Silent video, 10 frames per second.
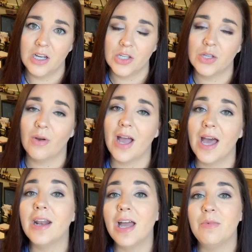So
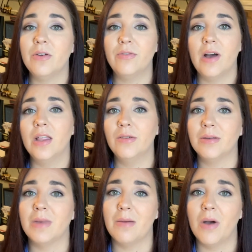had I been following
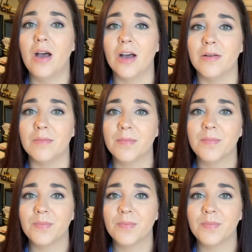my mom